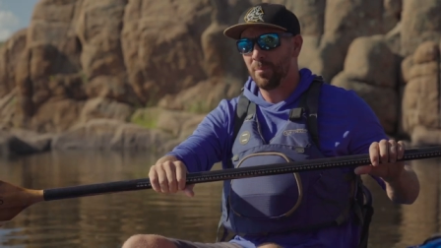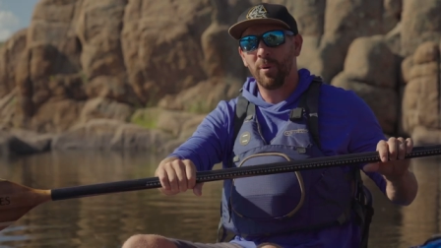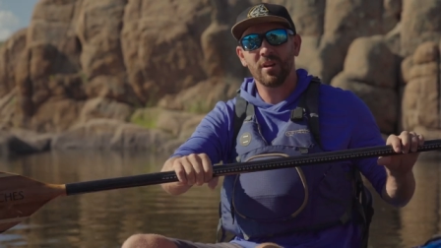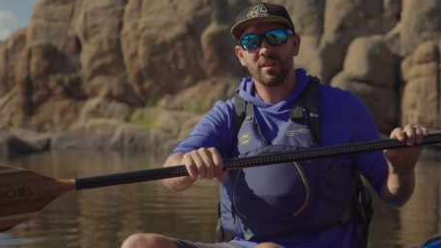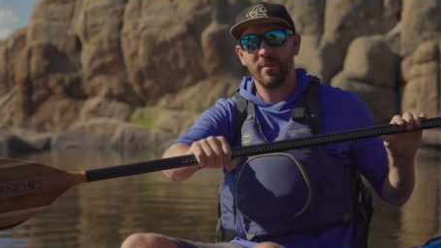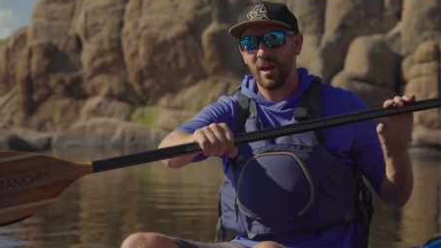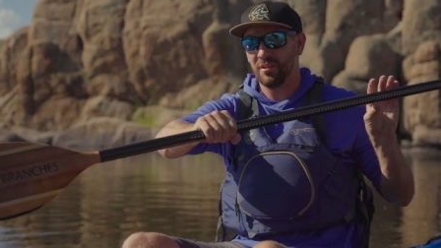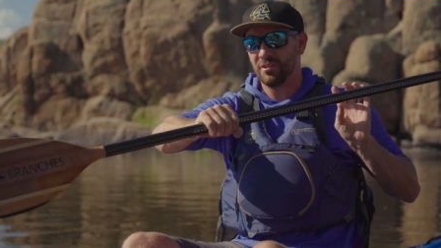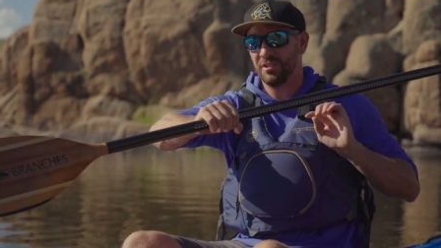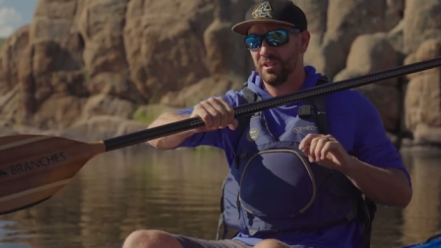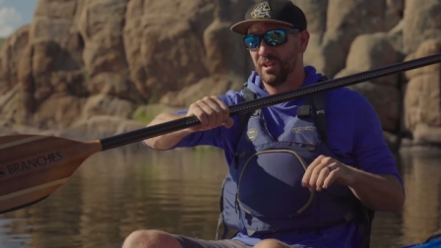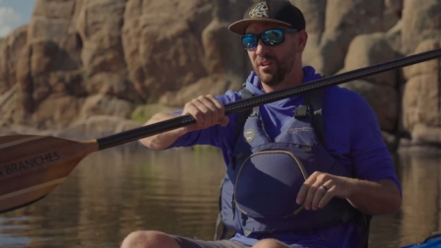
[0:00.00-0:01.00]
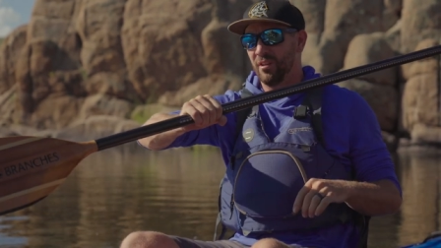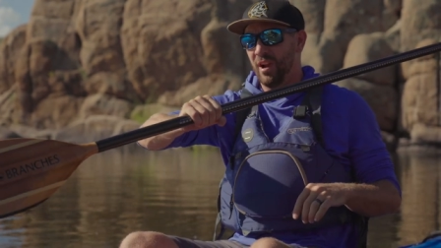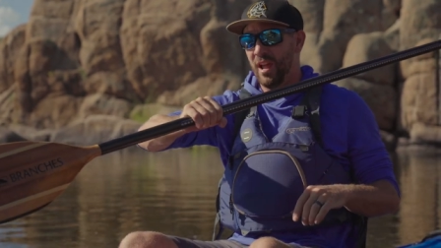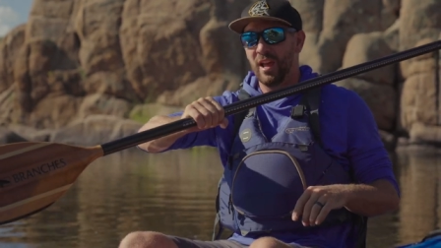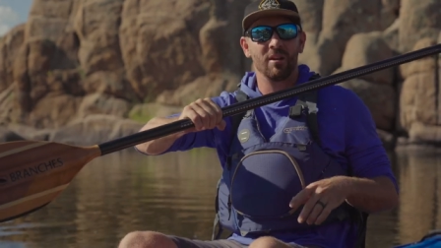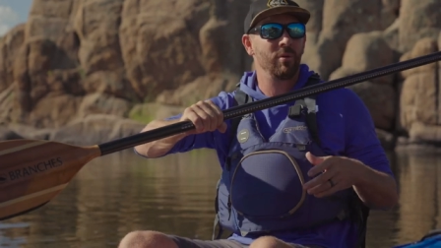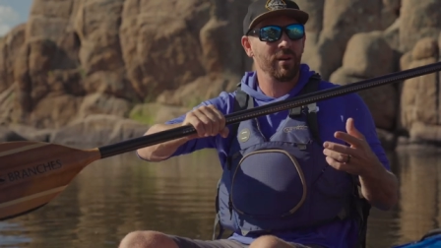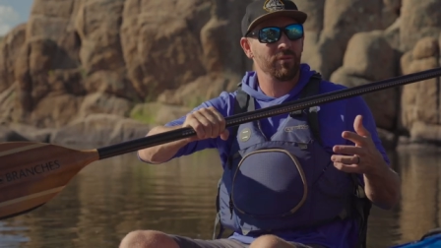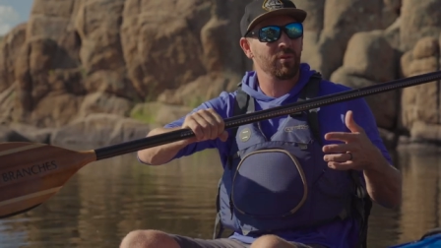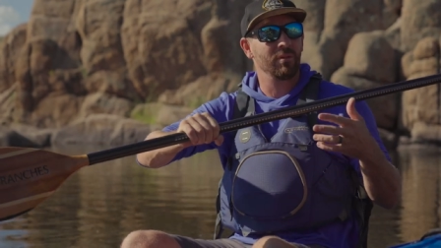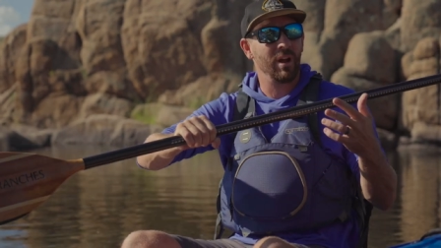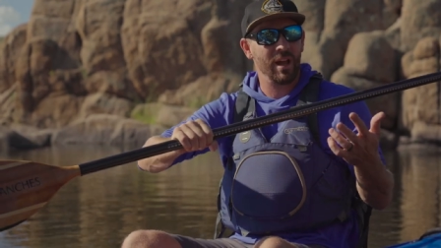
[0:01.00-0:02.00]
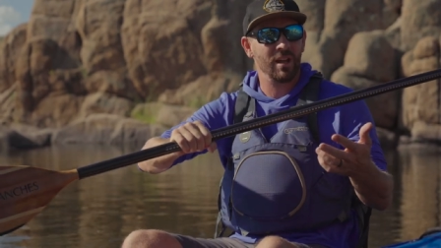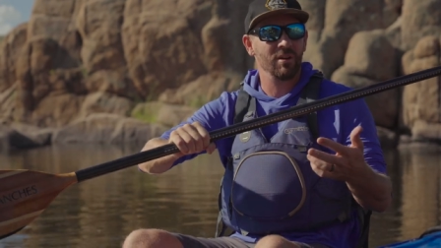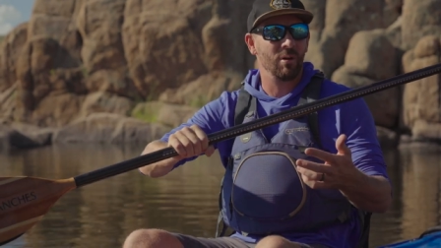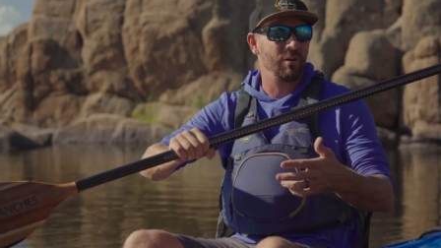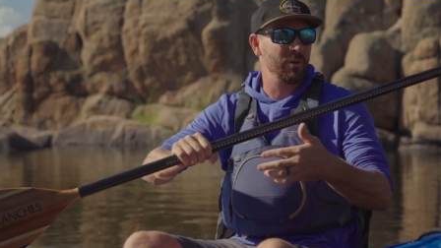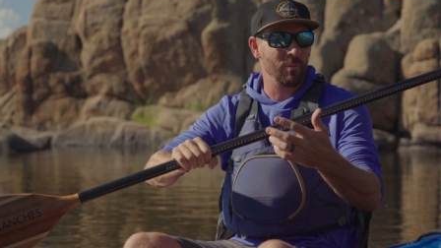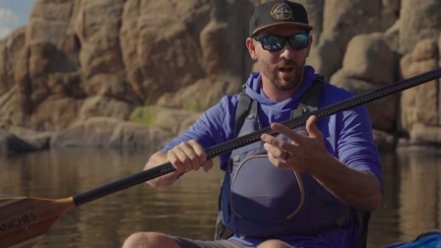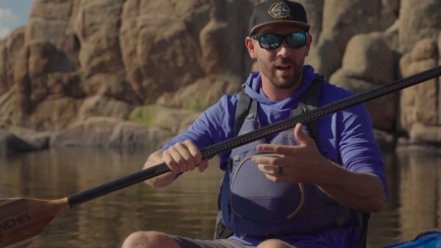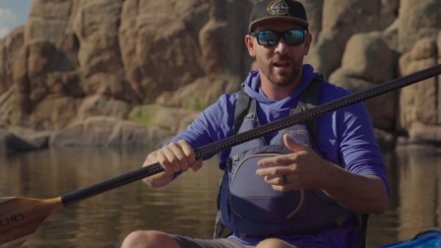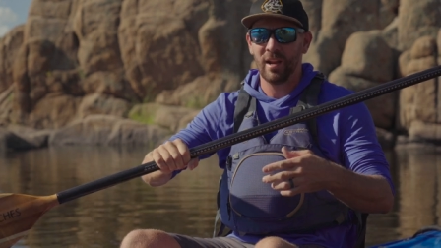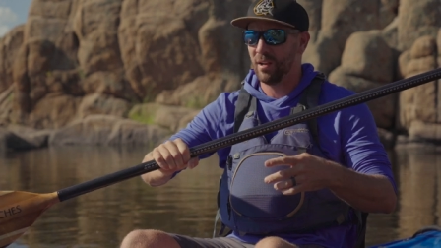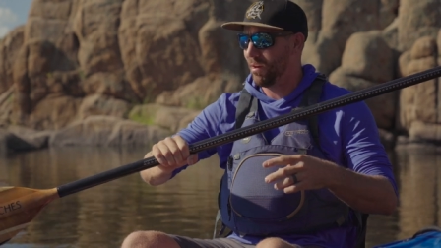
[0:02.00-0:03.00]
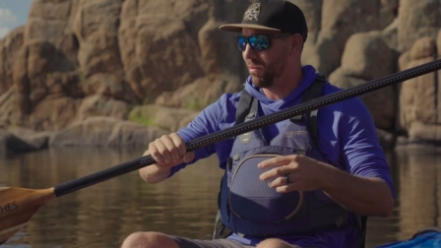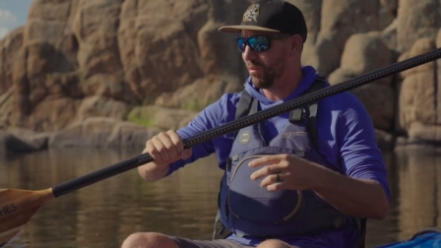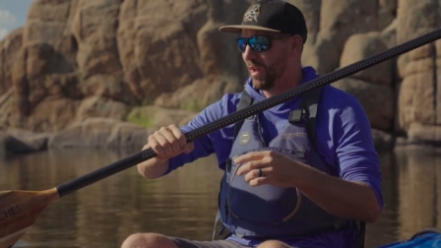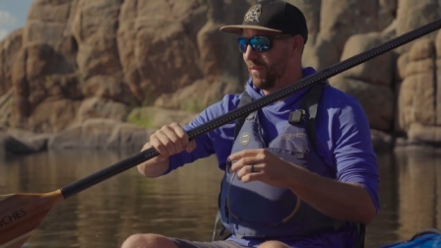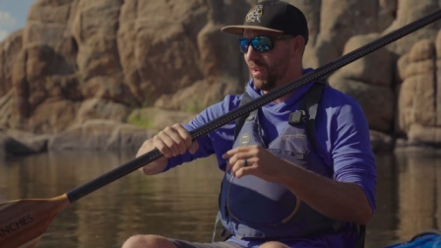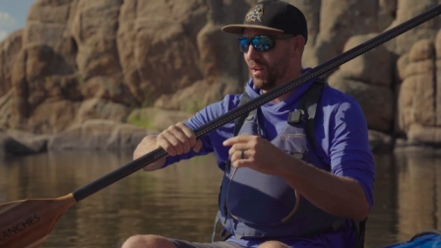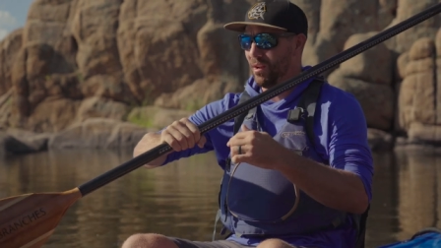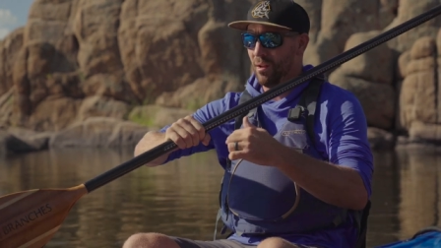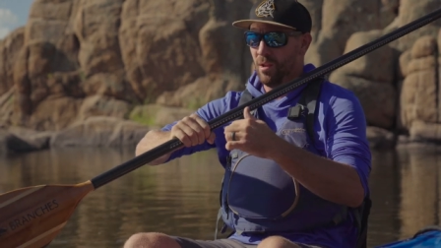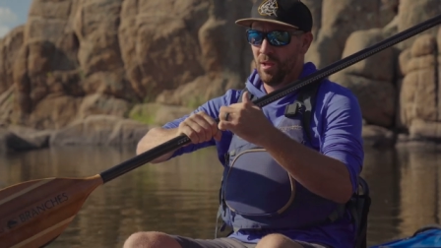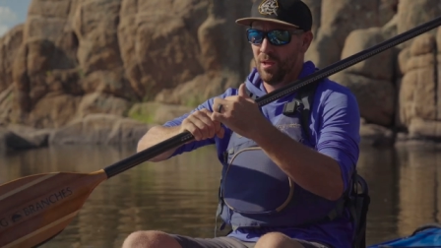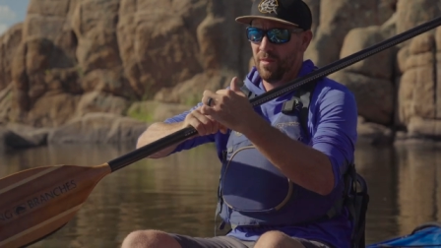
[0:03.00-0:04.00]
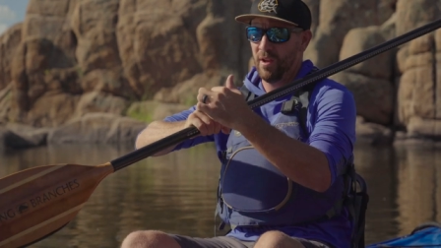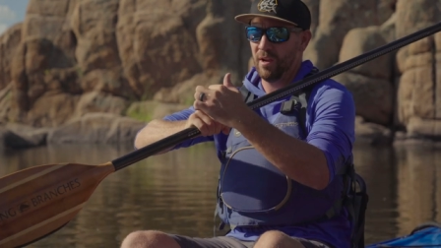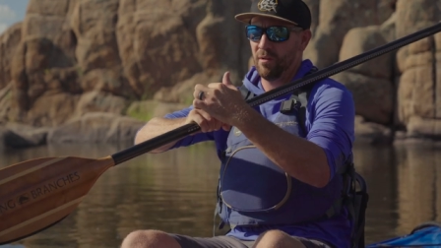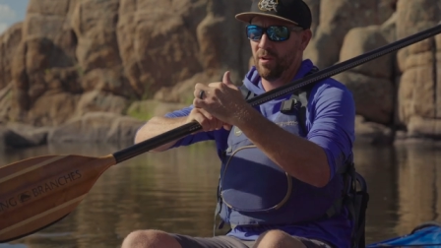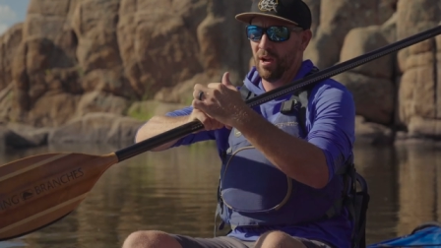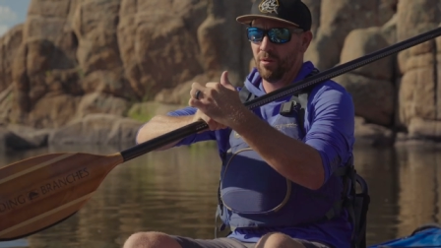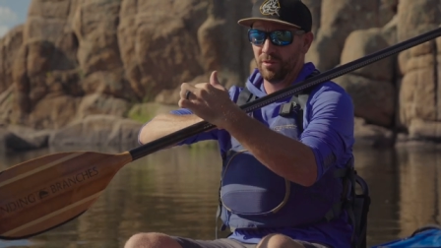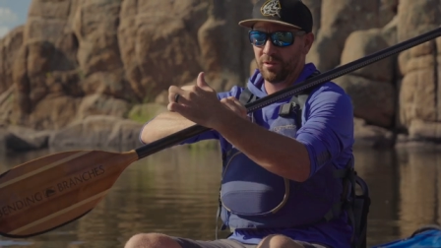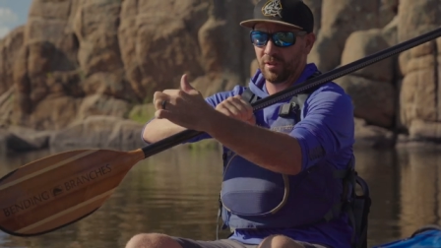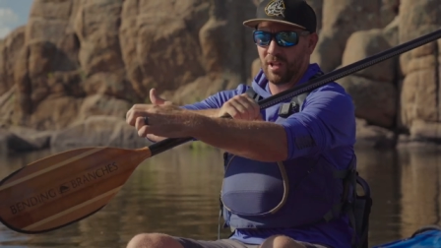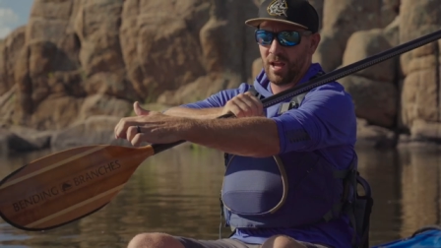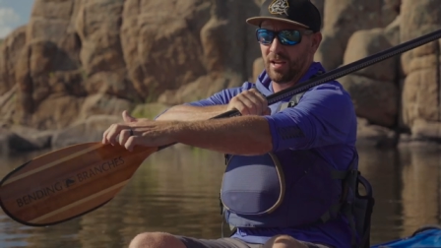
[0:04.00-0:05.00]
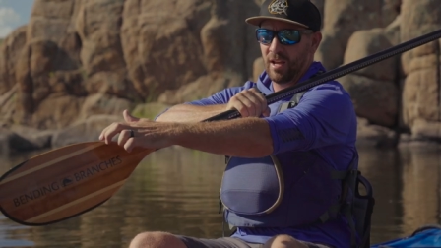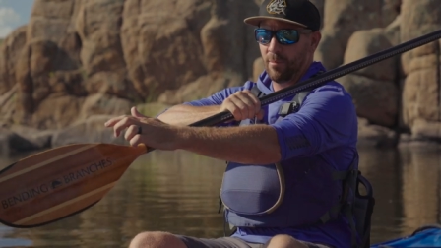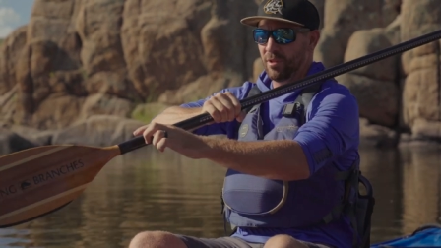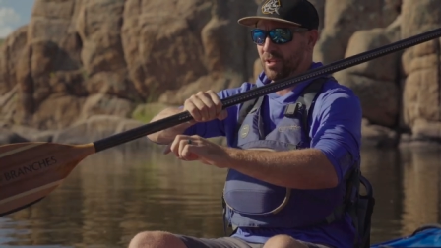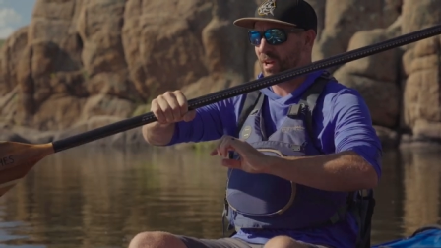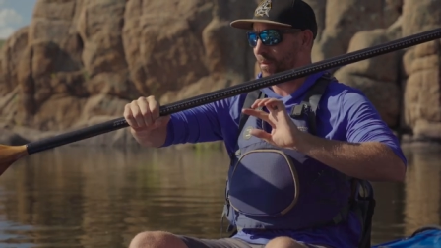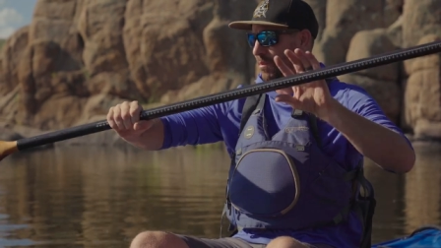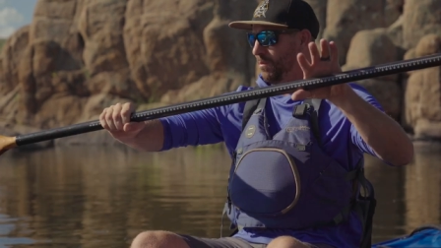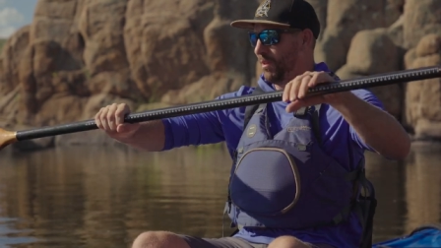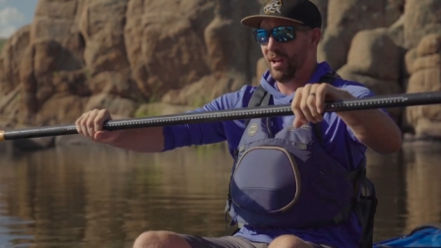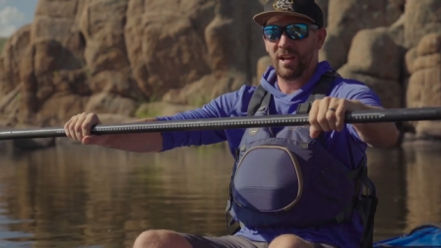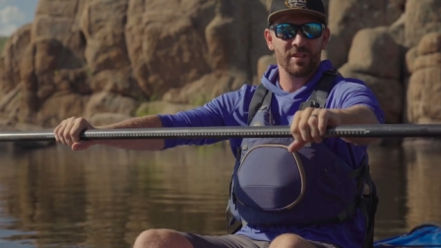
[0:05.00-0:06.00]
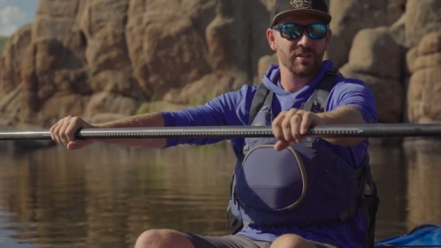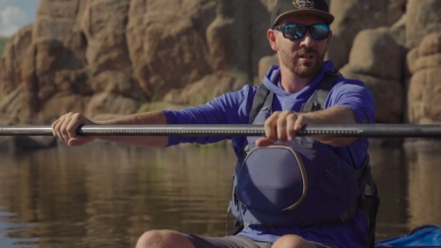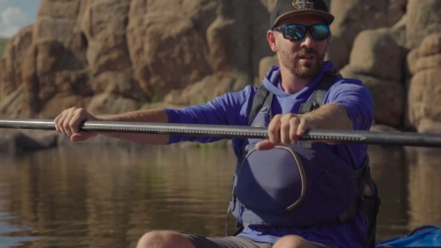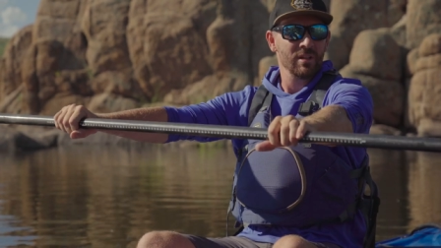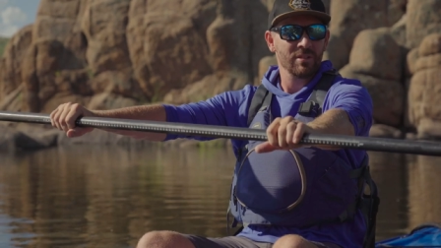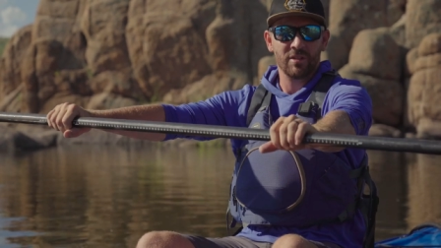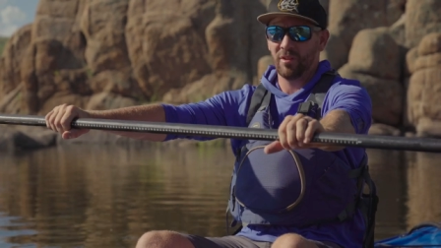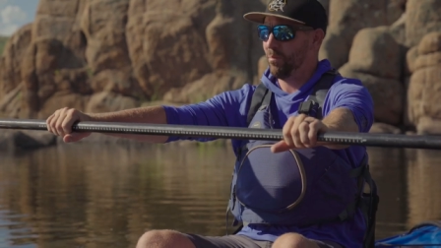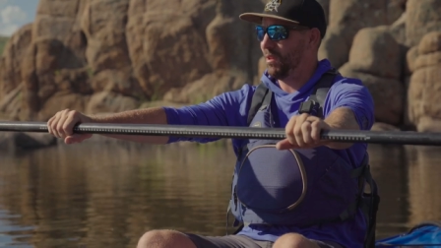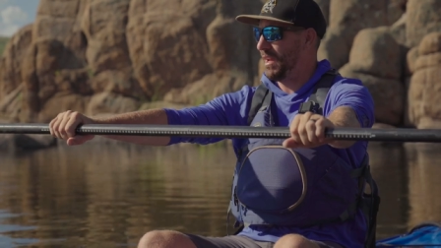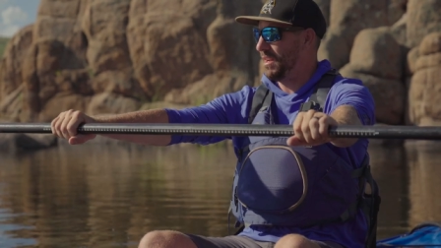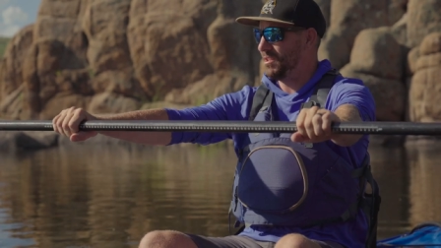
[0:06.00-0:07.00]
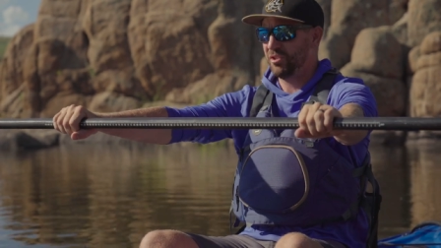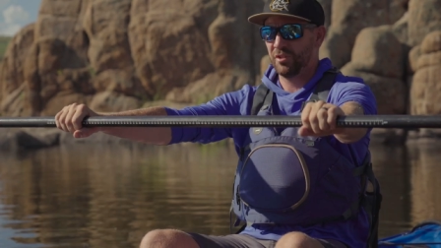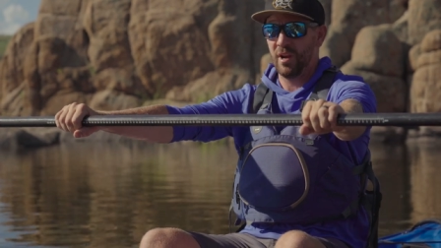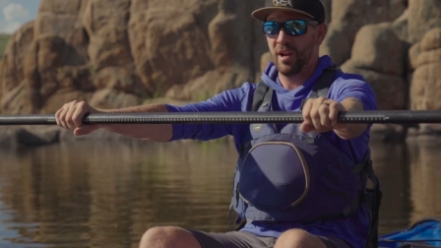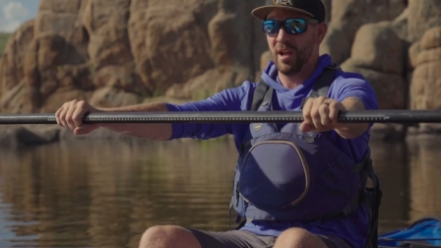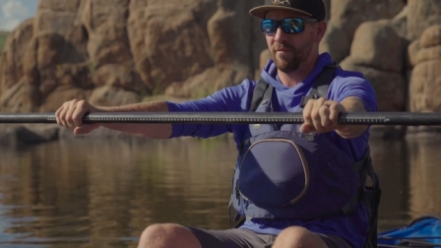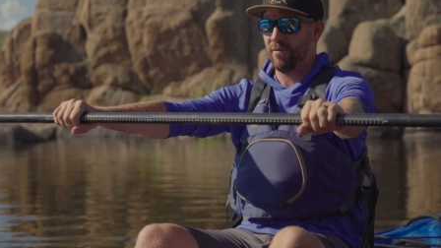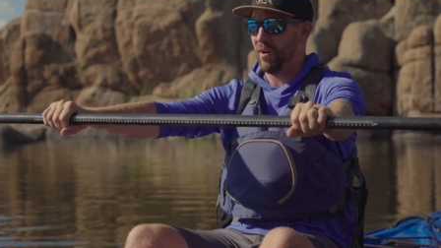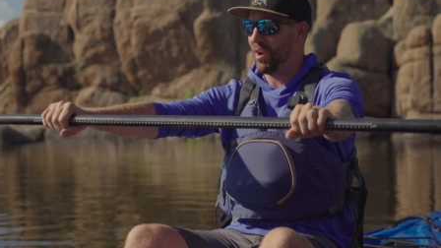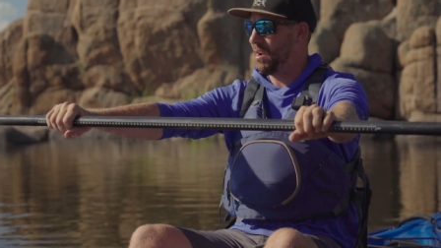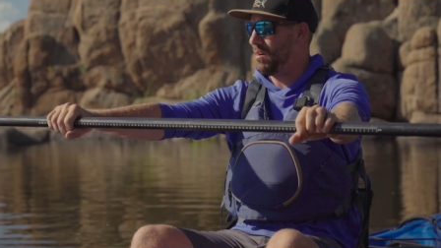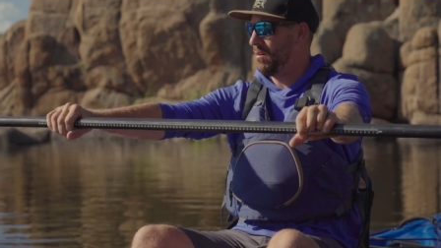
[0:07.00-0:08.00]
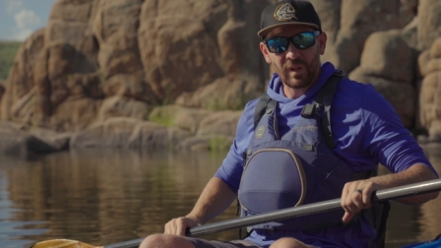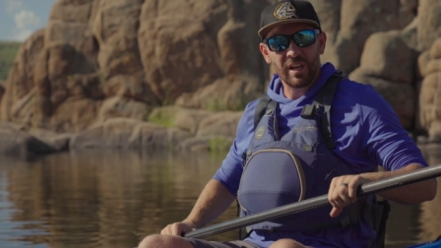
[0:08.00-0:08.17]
part that matters is that your hand, whatever hand you are, if you're right-handed or left-handed, that your knuckles are lined up with the top of the blades, so the blade is straight out in front of you.